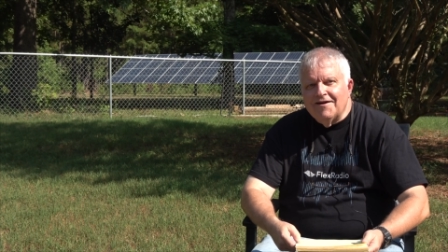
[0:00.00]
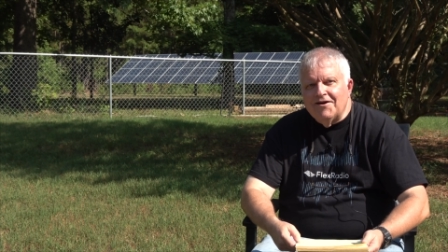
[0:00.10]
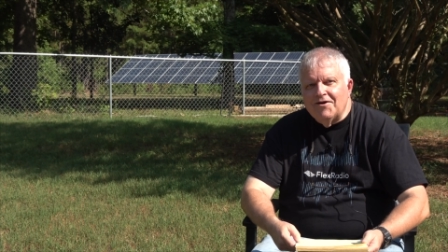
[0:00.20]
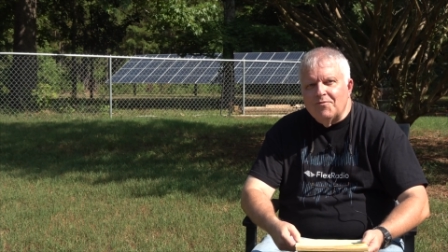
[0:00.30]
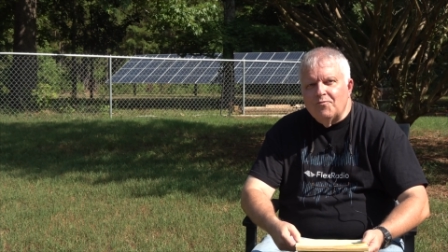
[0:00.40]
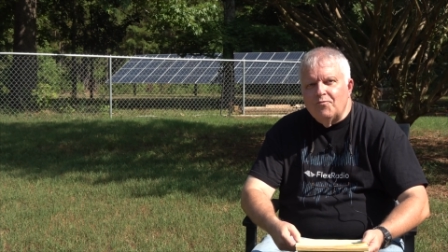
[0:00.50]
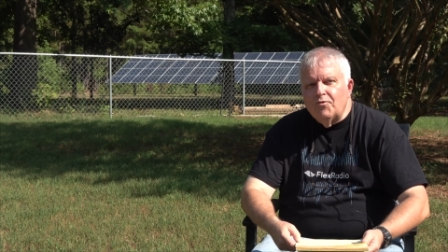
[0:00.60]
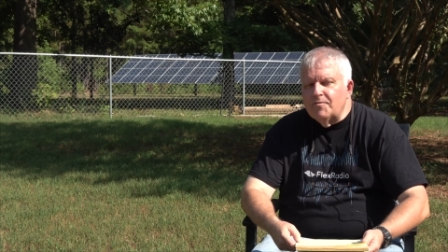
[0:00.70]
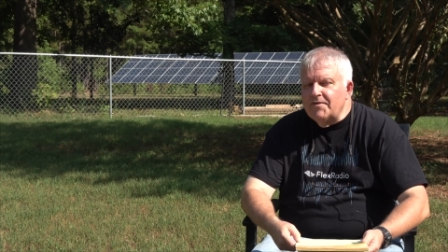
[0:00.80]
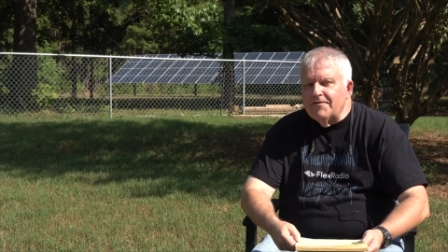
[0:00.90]
uh,
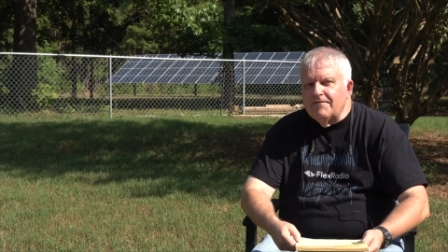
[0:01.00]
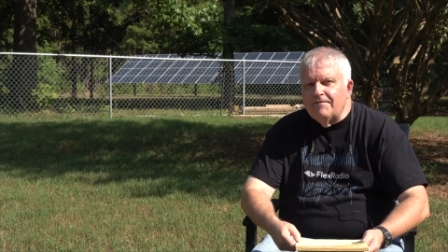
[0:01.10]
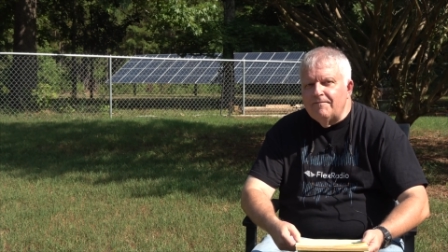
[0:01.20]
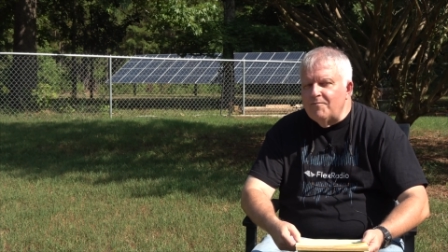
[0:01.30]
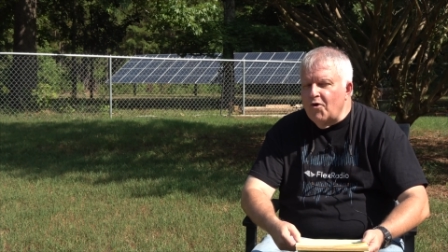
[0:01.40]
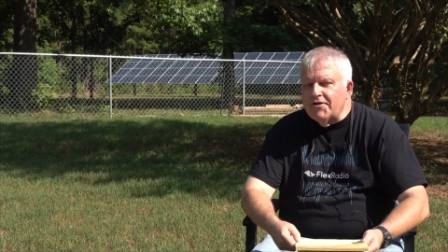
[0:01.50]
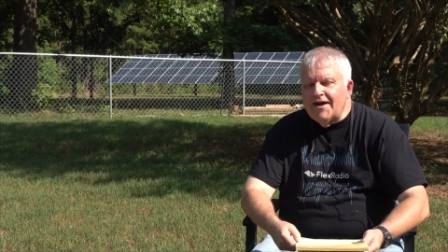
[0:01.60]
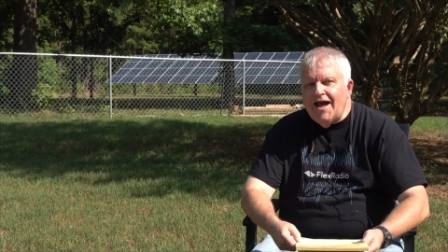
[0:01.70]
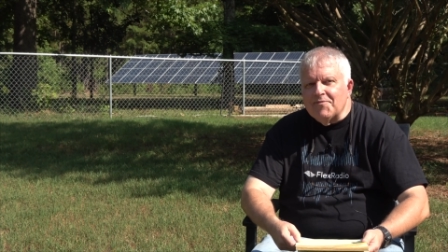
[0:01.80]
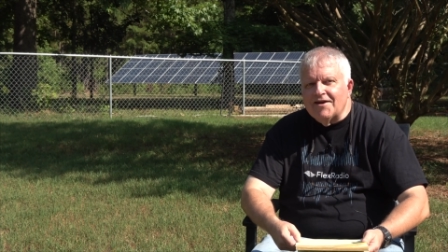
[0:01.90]
would be more
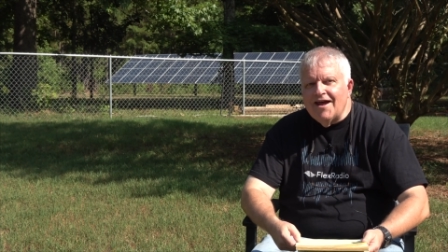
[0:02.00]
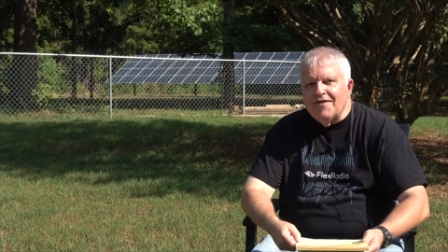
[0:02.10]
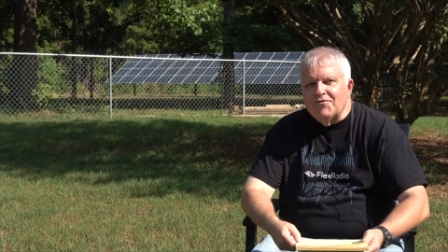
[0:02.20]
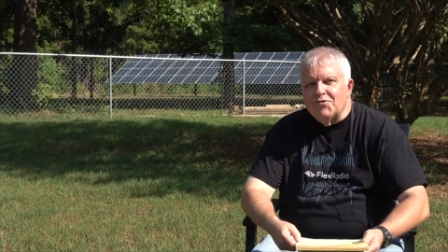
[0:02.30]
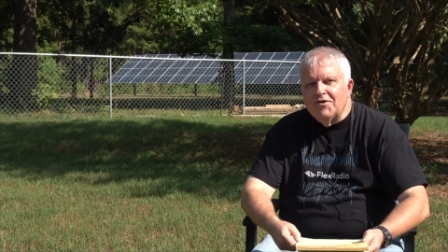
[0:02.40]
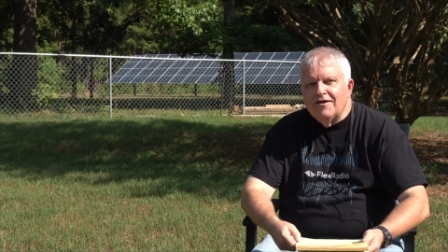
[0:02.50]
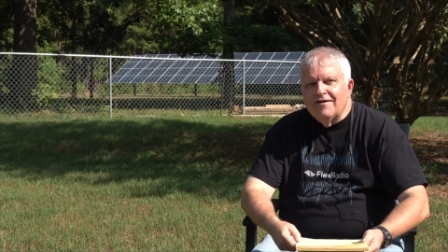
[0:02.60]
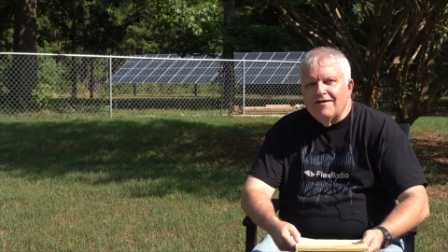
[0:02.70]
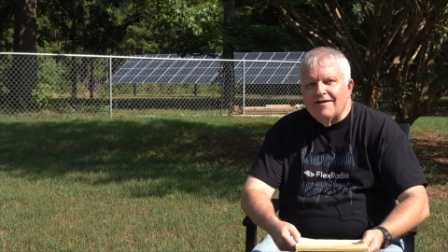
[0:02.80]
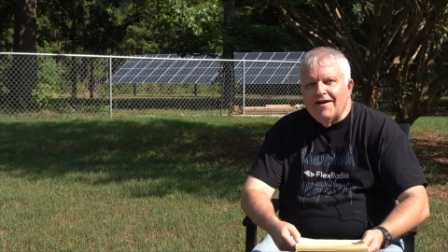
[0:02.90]
than happy to have you
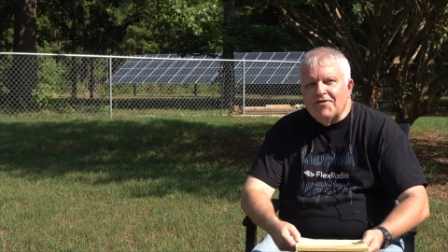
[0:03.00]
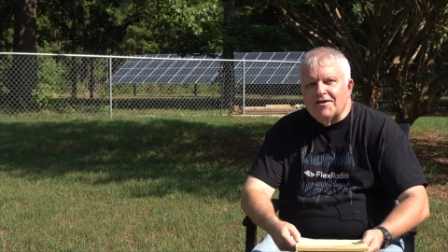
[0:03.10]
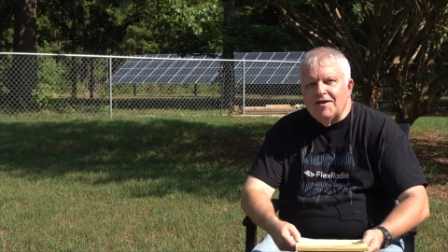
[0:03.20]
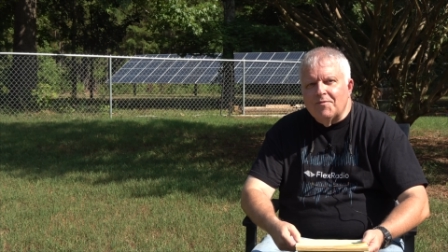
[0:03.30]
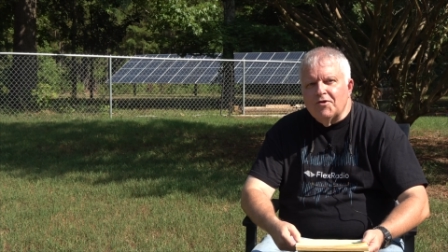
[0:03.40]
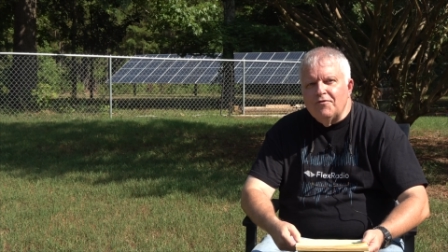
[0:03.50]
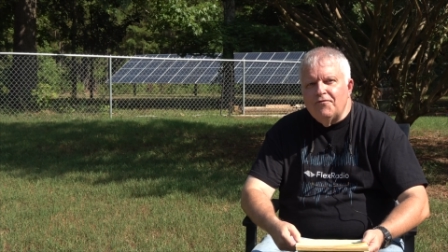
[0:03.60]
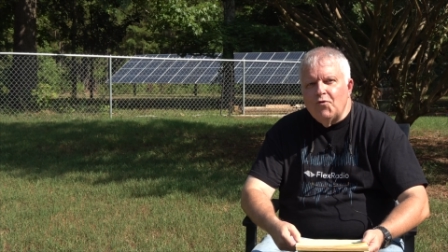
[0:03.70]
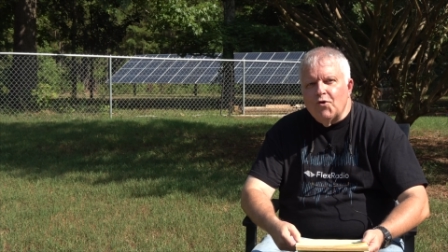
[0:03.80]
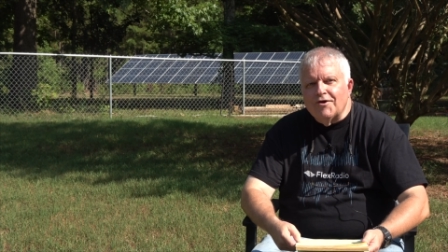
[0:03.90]
uh, at the
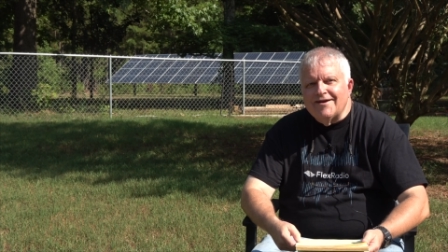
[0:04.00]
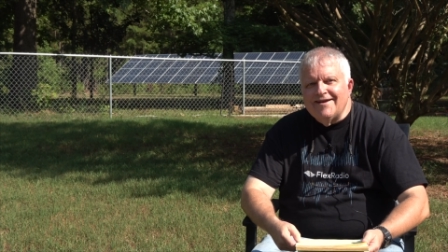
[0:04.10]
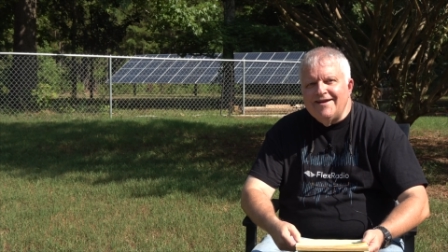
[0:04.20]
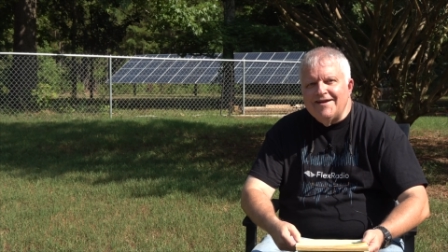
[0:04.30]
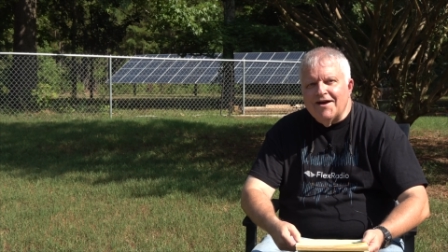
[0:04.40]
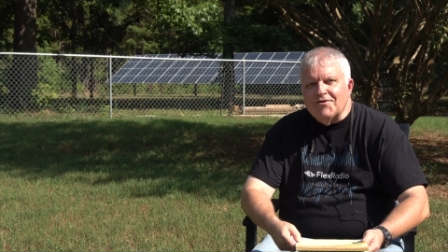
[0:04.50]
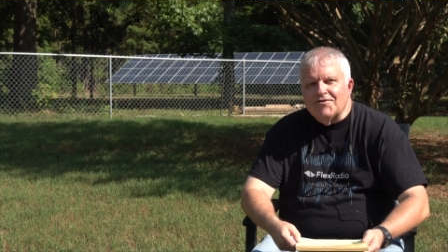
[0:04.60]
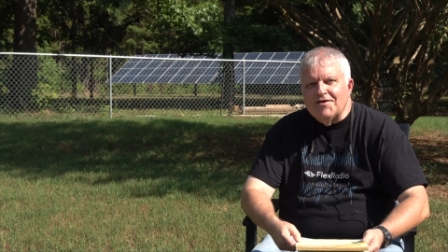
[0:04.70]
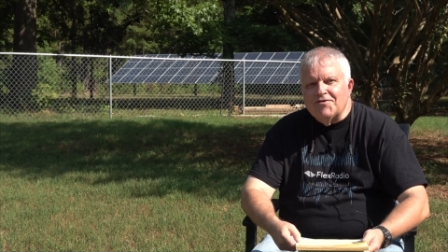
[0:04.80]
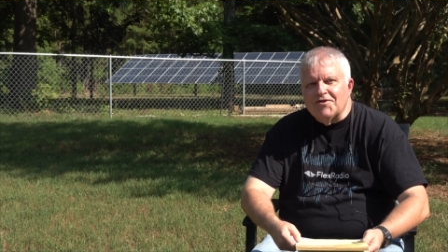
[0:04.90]

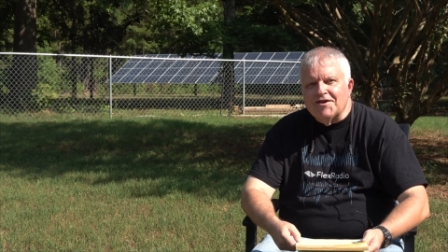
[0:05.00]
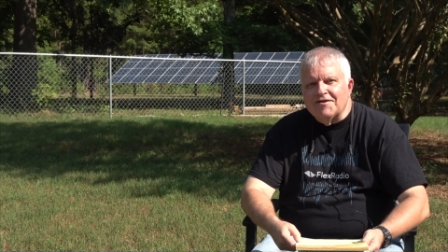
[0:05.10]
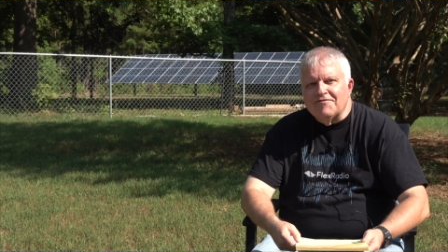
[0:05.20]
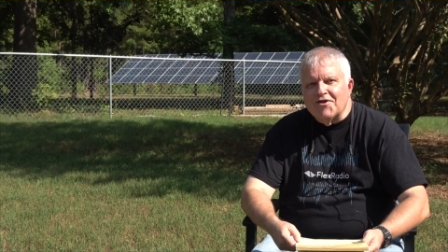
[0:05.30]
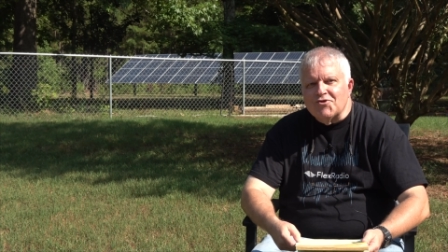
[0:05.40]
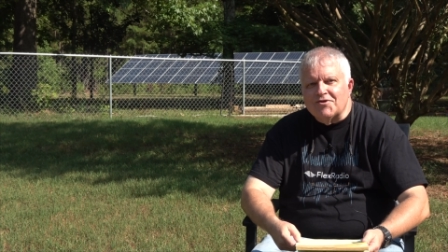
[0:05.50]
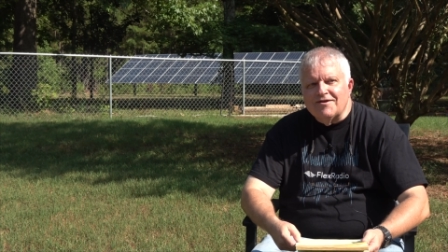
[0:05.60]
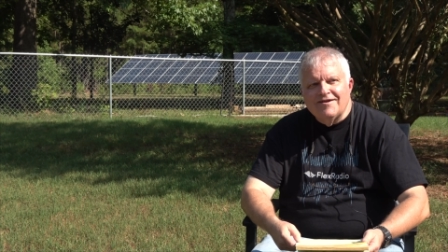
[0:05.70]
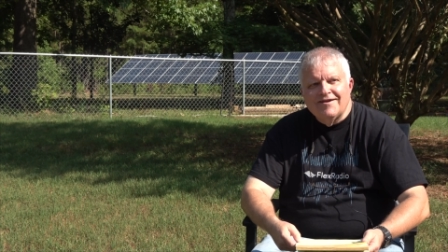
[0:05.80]
W4DXCC convention.